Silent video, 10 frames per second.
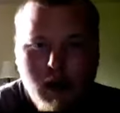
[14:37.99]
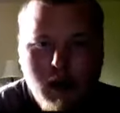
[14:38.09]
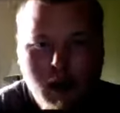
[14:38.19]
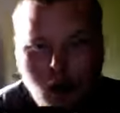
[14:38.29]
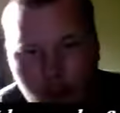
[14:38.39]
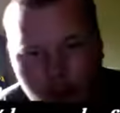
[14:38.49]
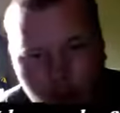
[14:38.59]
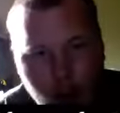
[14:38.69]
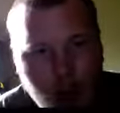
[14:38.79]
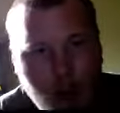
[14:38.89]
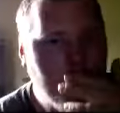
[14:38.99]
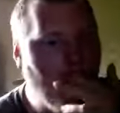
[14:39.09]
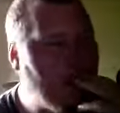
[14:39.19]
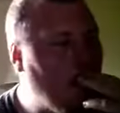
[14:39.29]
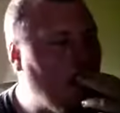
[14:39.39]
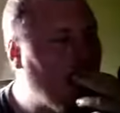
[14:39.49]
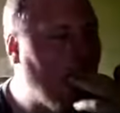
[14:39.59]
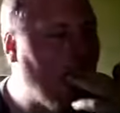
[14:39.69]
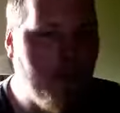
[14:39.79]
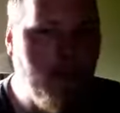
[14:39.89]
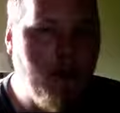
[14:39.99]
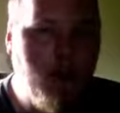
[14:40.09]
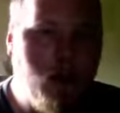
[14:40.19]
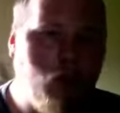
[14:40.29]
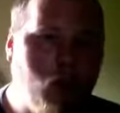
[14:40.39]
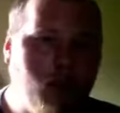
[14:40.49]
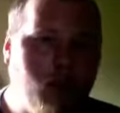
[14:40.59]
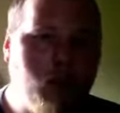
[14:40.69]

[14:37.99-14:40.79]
So I sit there and I vape on one for a while,